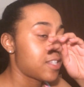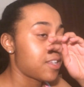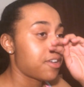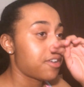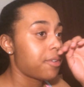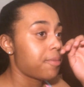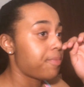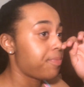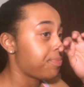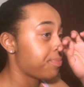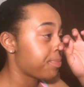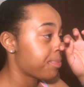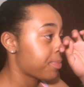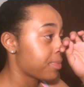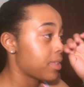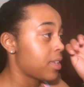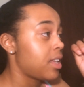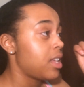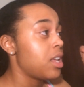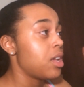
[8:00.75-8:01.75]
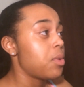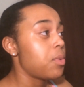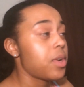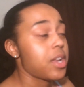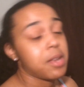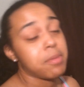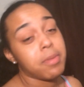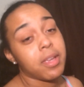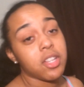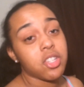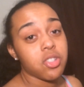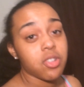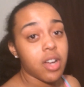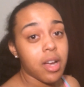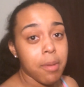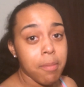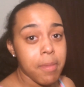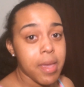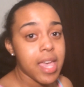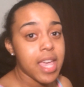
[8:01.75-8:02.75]
So we had to make sure
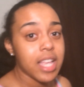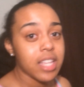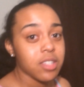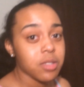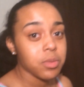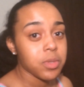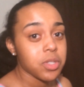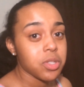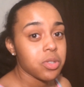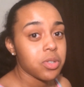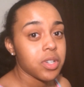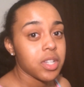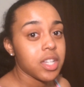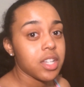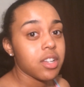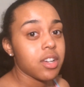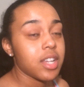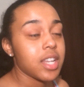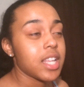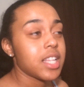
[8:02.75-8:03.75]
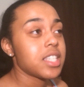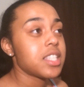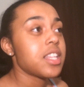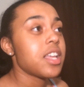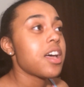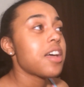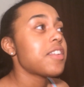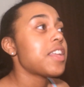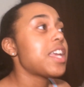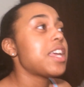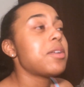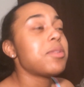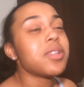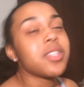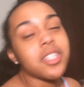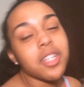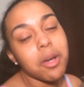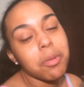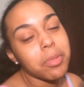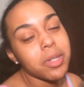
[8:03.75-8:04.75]
our masks was on and all that stuff. And it
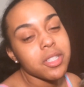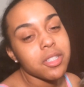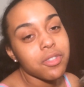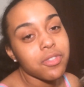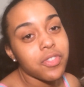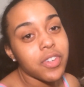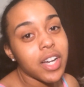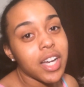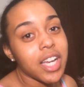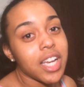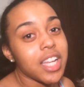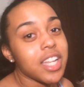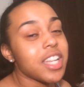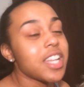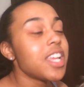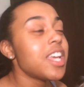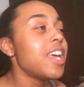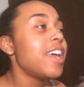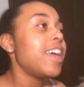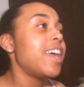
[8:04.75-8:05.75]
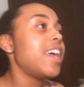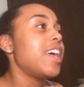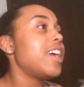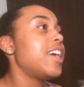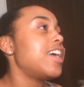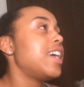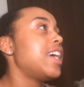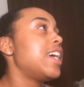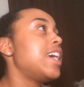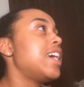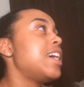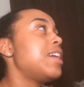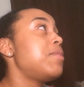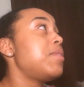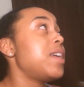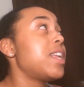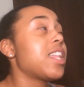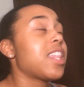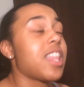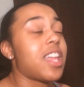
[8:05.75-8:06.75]
was so much fun.
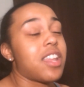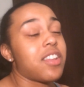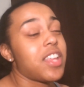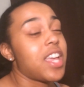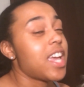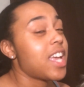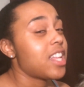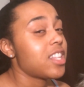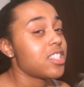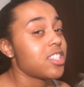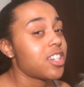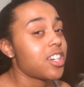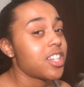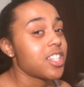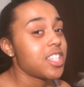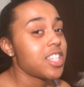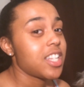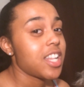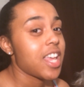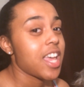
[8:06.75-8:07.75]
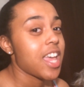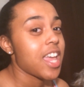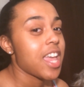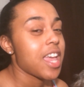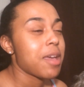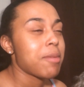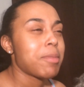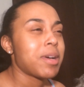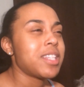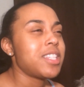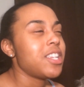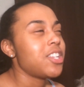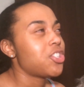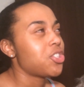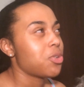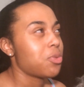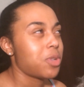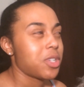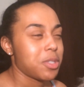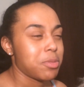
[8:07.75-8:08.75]
And we had a lot of hands-on today. And my
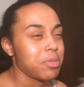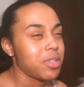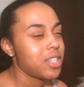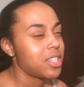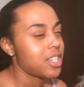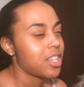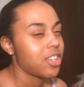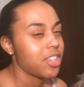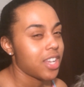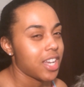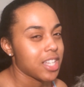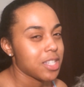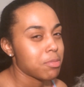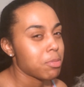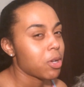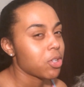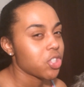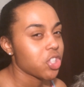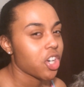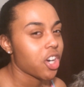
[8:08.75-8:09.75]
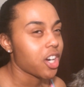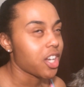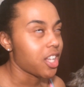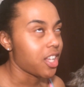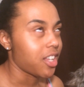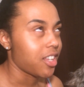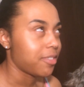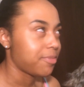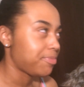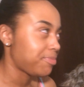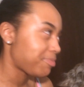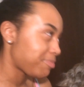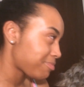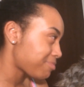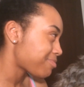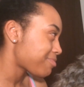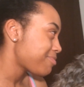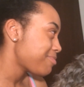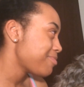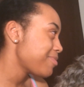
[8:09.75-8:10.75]
teacher wants me to tell you guys about charting.
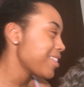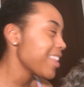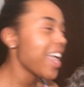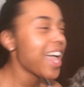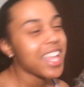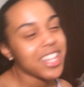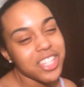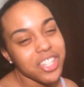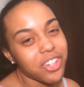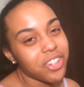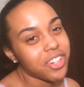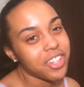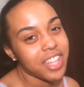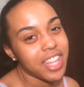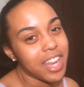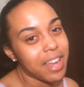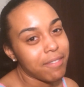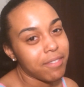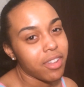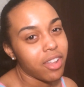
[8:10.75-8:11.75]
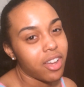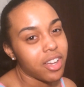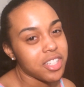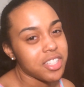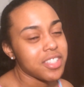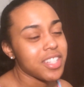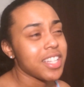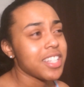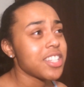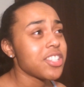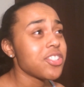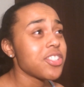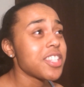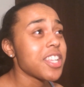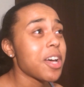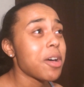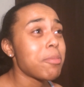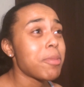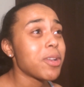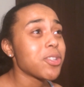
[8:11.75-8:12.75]
I told her that I vlogged. She's like, did you
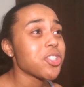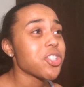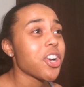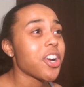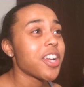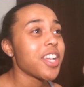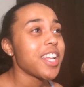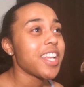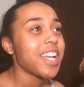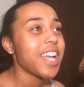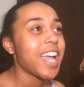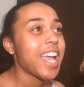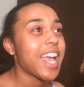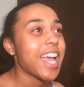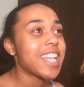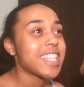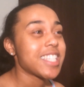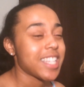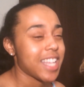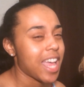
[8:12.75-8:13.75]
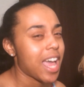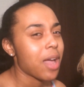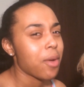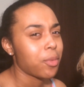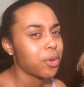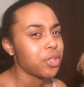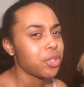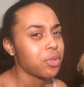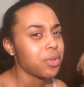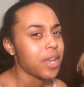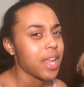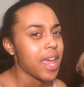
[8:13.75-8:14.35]
tell them about charting? I said I would do